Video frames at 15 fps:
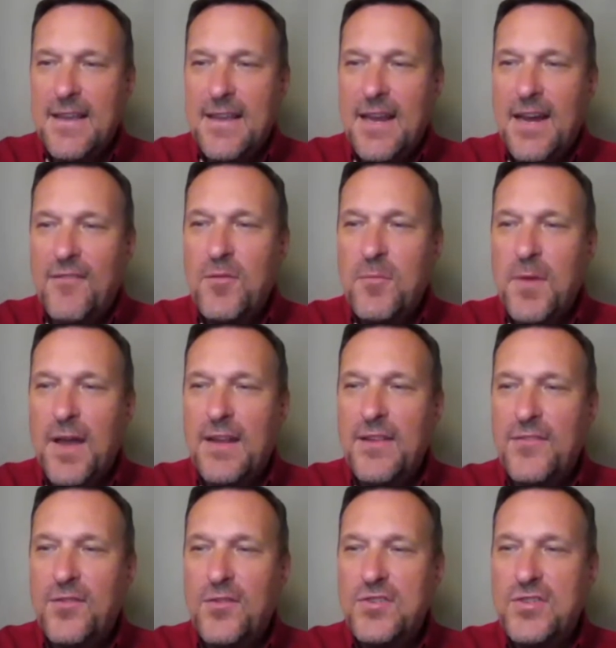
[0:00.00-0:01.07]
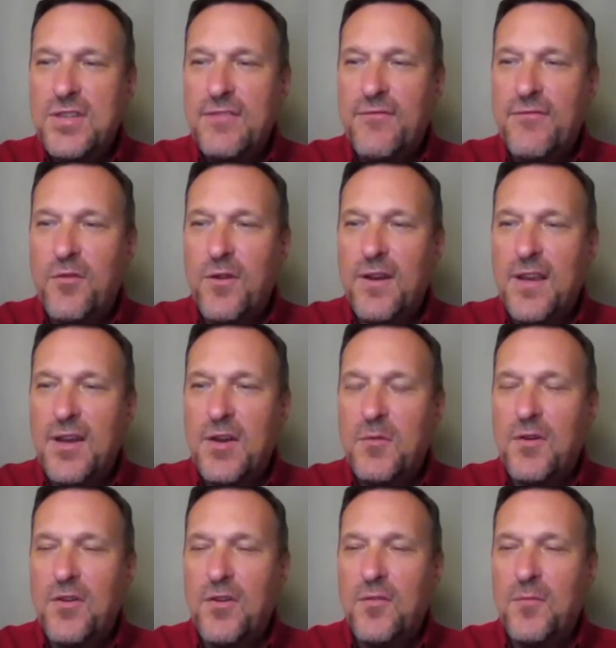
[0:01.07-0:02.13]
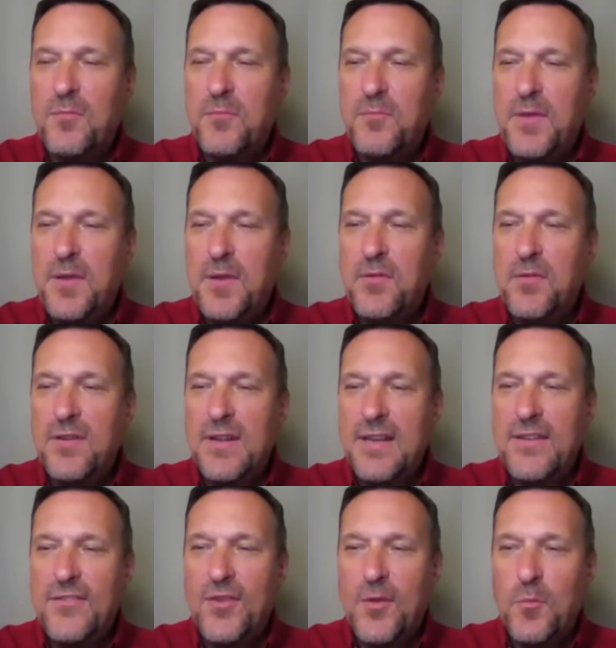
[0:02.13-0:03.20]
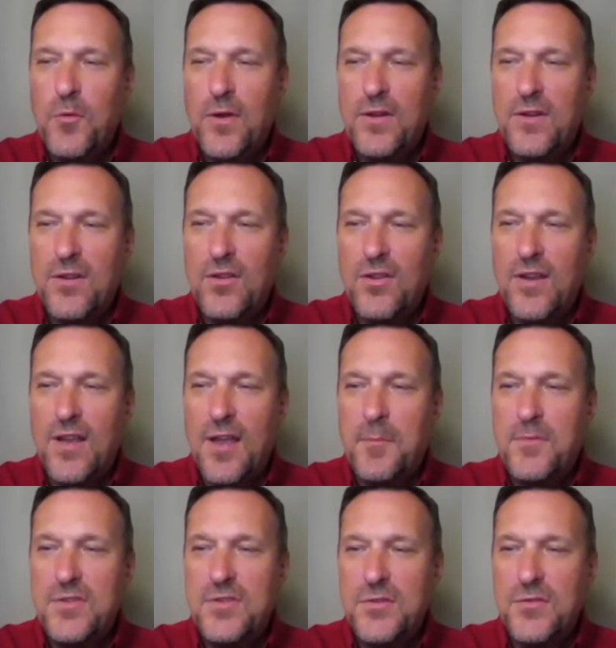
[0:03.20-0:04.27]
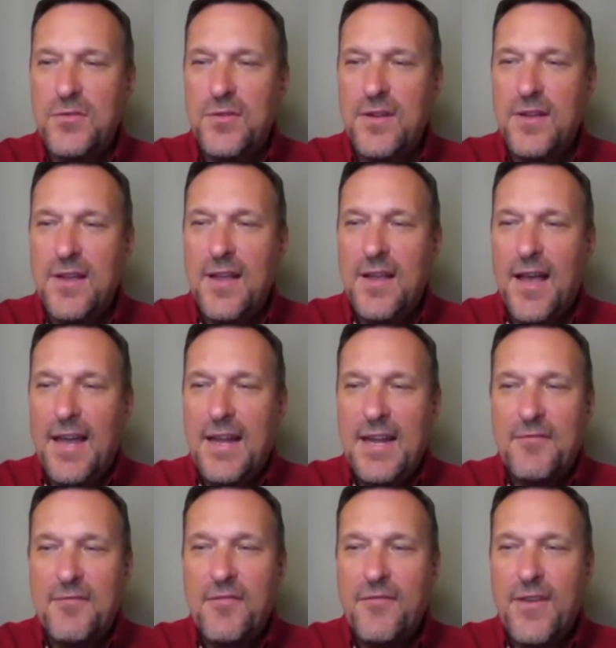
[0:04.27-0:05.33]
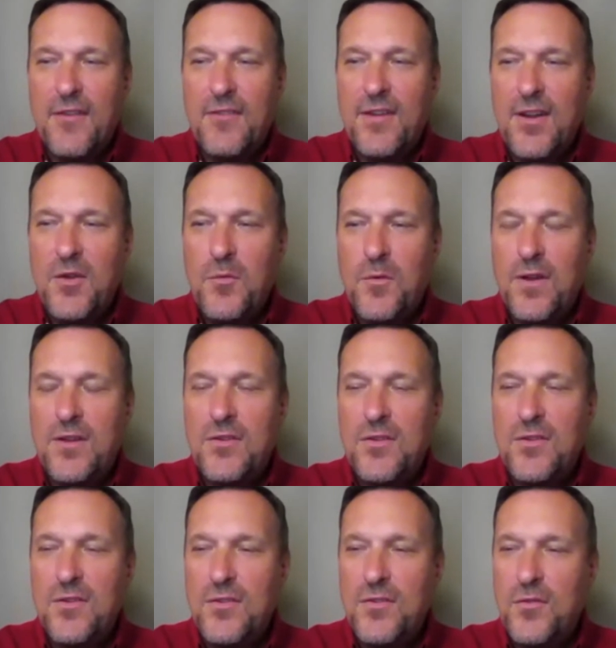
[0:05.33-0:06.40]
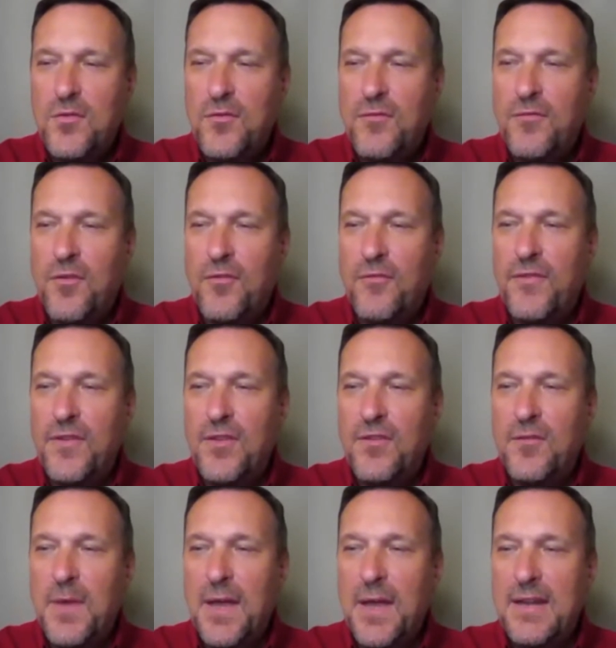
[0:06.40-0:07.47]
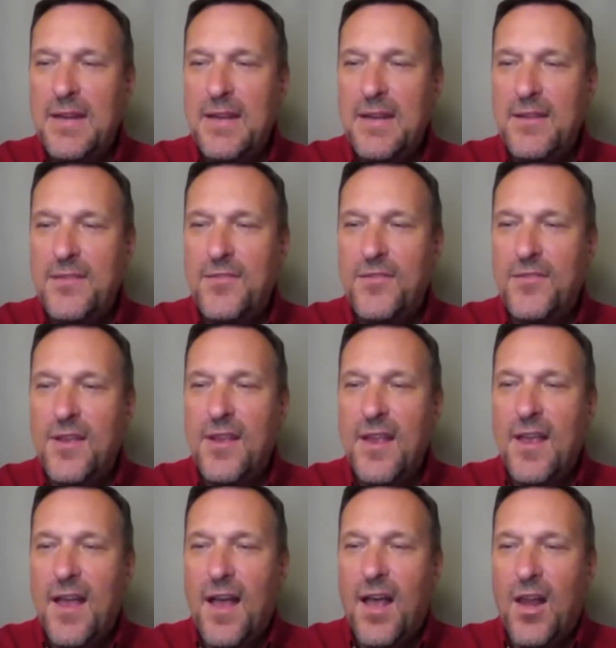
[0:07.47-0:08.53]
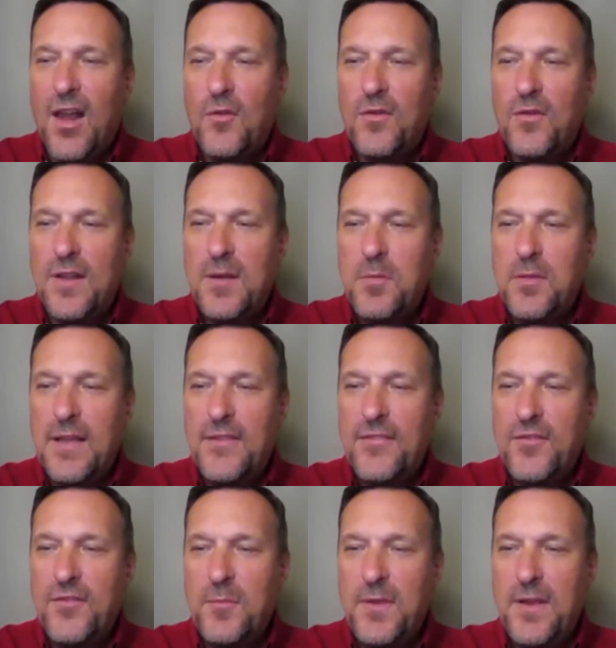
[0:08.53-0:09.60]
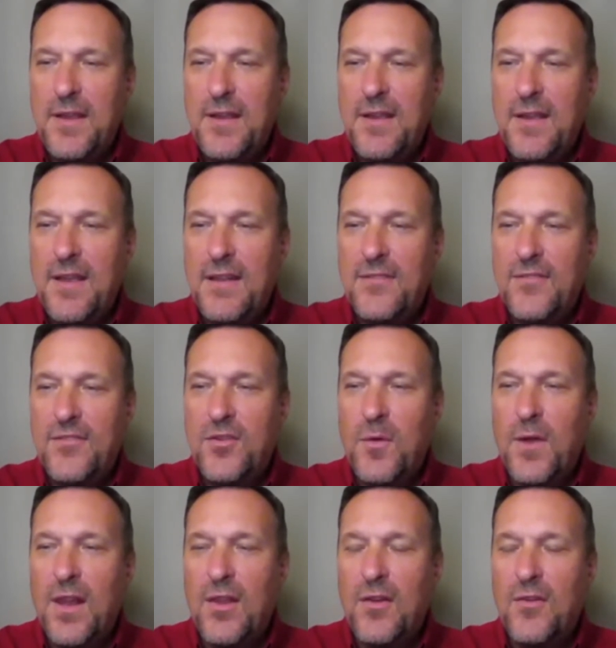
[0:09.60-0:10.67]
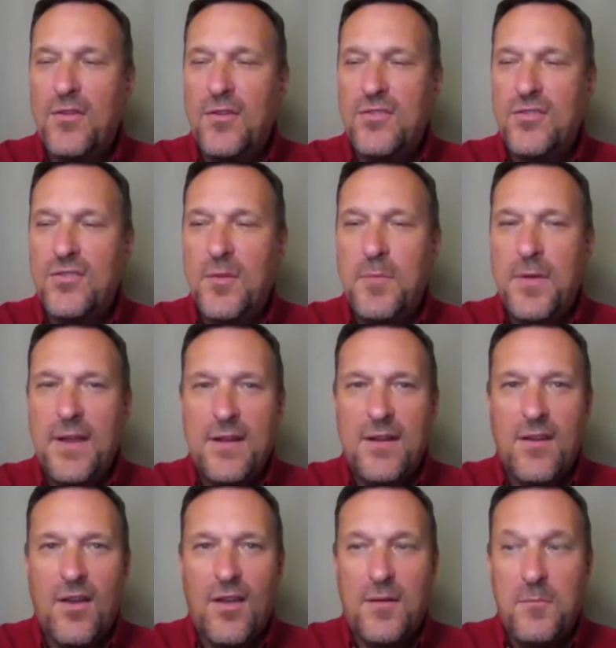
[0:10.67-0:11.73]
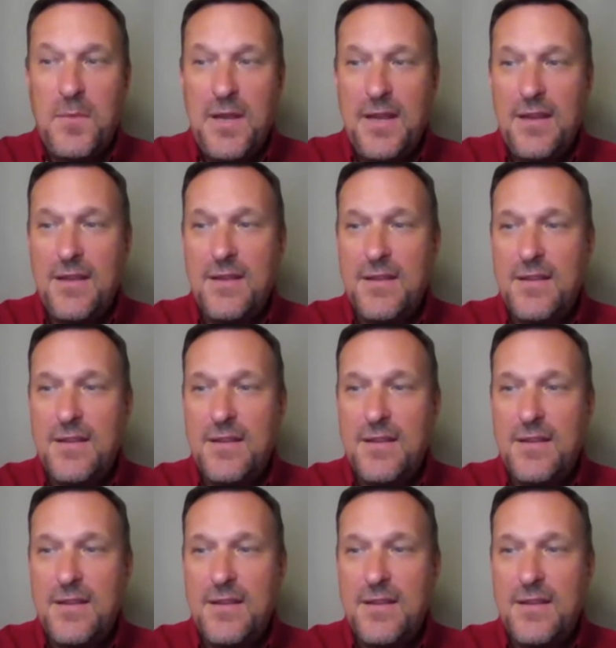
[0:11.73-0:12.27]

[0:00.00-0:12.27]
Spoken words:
Everybody searching for a hero. People need someone to look up to. I never found anyone who fulfilled my needs. A lonely place to be, and so I learned to depend on me.